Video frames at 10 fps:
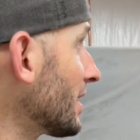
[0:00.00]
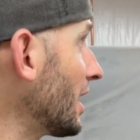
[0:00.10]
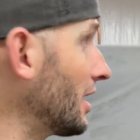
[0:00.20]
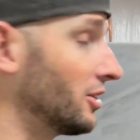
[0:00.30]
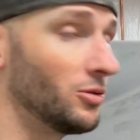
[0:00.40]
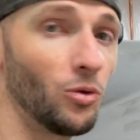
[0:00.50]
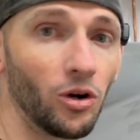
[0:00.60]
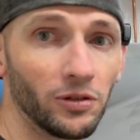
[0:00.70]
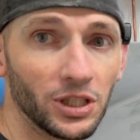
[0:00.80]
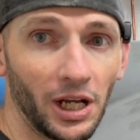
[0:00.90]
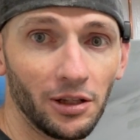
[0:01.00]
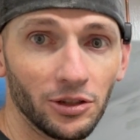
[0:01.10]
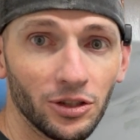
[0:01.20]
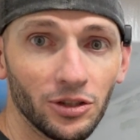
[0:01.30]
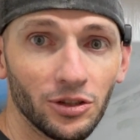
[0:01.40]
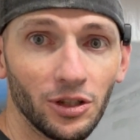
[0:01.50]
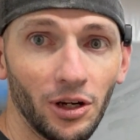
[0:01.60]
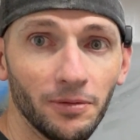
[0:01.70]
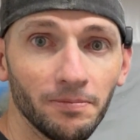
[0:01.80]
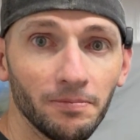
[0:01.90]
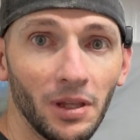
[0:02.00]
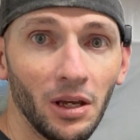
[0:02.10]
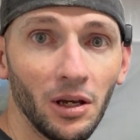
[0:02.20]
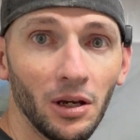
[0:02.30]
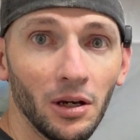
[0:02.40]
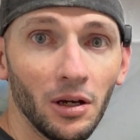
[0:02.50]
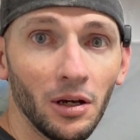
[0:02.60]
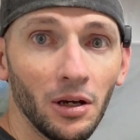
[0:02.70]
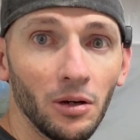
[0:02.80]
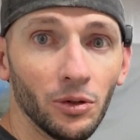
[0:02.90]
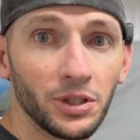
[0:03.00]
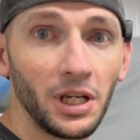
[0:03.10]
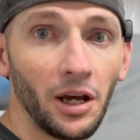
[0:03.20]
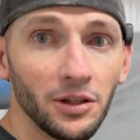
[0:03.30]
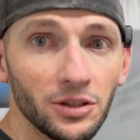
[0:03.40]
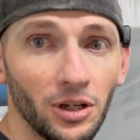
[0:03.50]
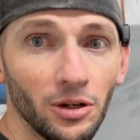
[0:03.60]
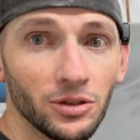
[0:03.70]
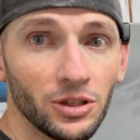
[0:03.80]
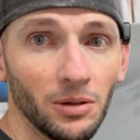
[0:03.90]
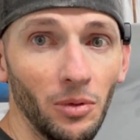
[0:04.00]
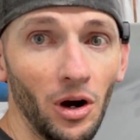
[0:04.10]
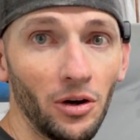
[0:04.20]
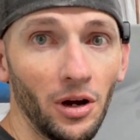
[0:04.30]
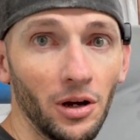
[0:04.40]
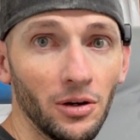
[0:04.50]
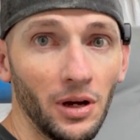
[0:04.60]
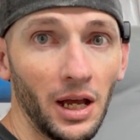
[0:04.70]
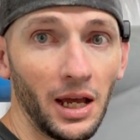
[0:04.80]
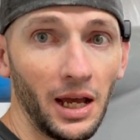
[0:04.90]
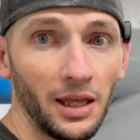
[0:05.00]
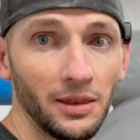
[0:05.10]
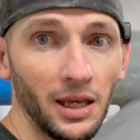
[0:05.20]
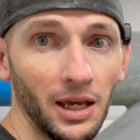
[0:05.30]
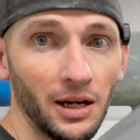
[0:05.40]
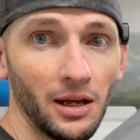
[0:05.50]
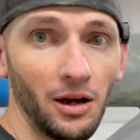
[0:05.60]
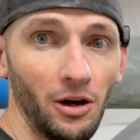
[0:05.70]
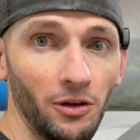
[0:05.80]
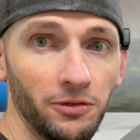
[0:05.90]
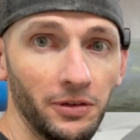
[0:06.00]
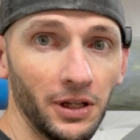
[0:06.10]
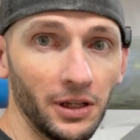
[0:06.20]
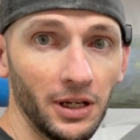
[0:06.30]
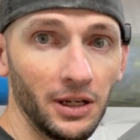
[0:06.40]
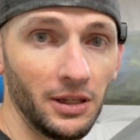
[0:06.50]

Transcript: I don't know, more of a challenge. So we'll see how this goes tomorrow, and then I'll fill in